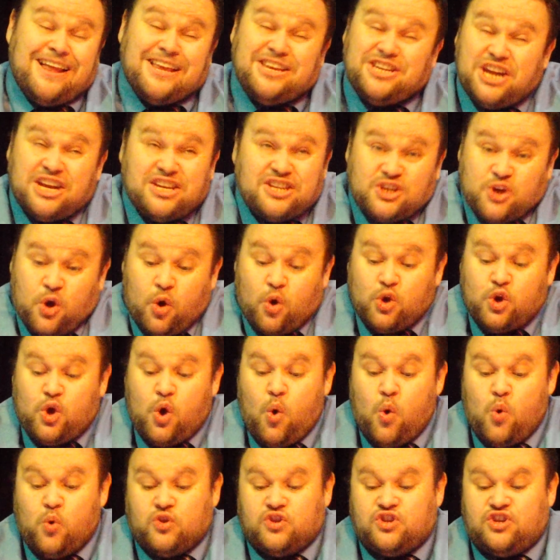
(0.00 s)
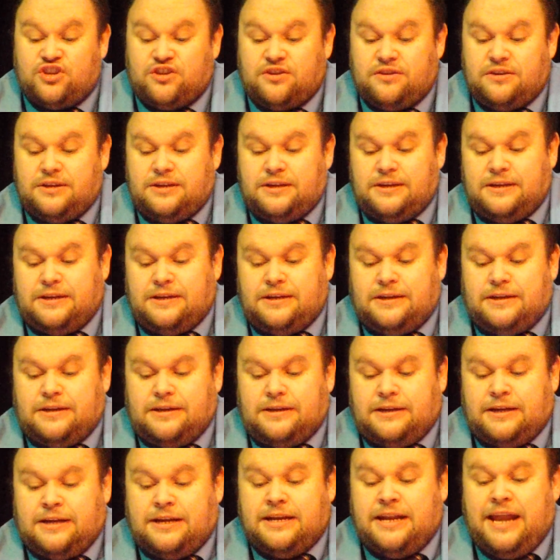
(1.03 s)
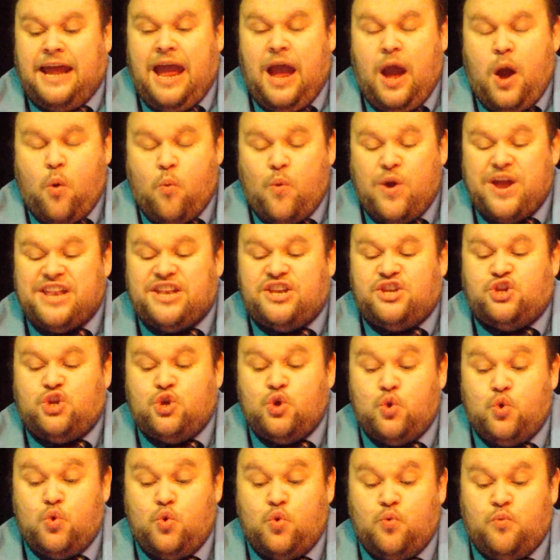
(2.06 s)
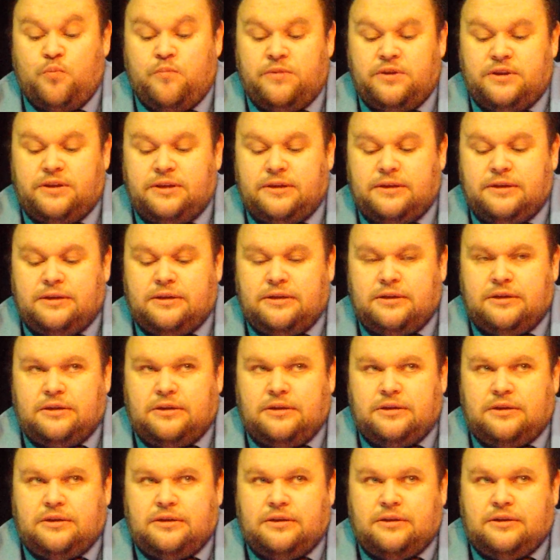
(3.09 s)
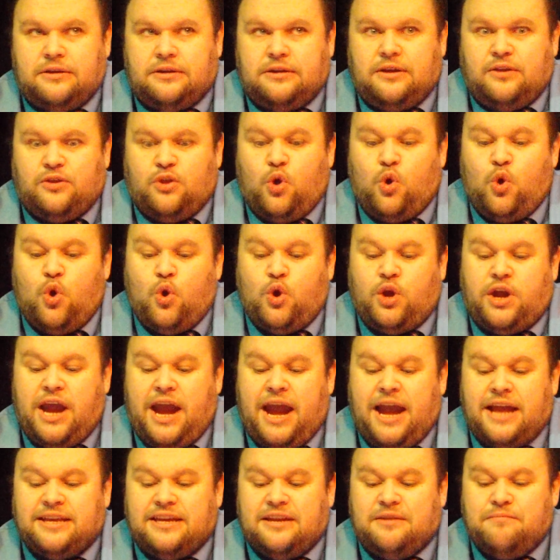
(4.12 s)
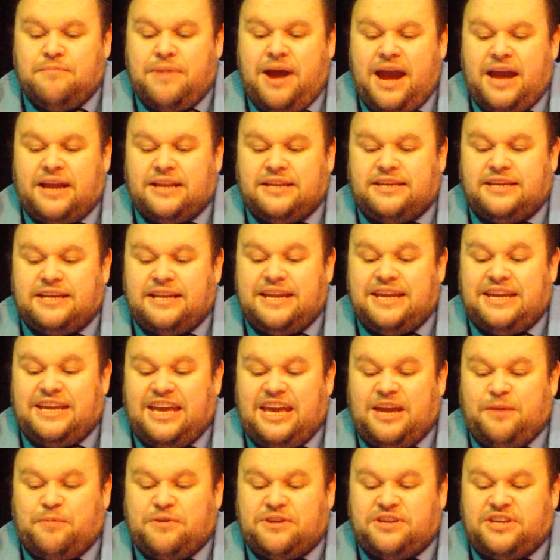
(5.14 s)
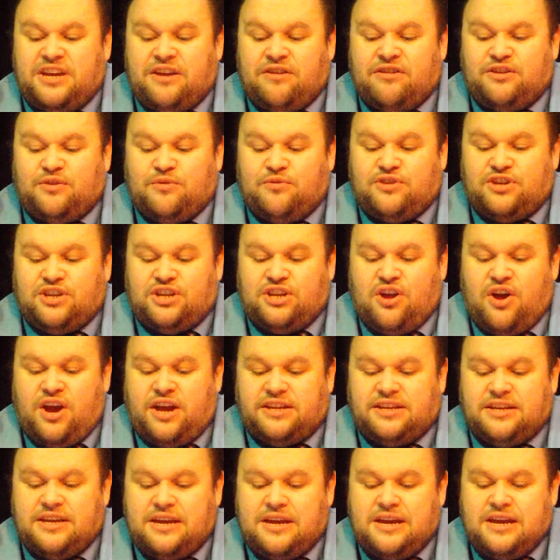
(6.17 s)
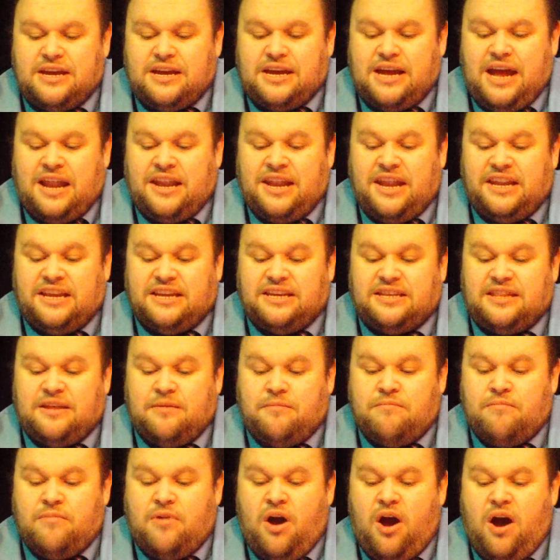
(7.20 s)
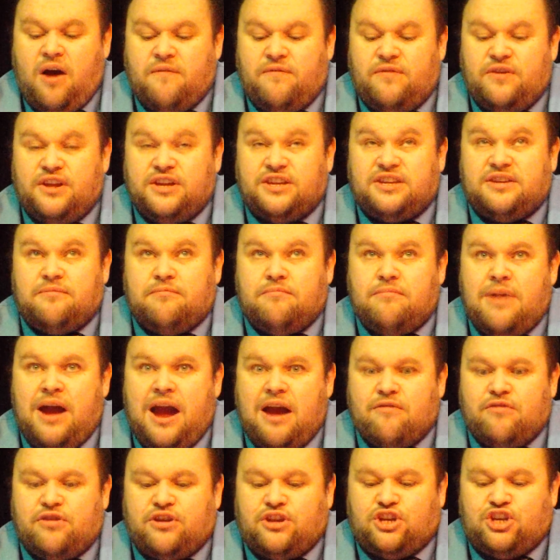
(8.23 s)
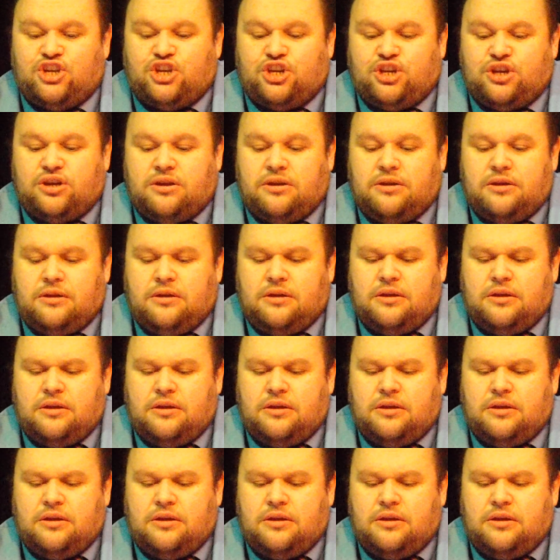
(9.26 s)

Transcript: "I just got caught, and now we're doomed. The hook-handed man said he'd keep us here until tonight, and then it's the marvellous marriage."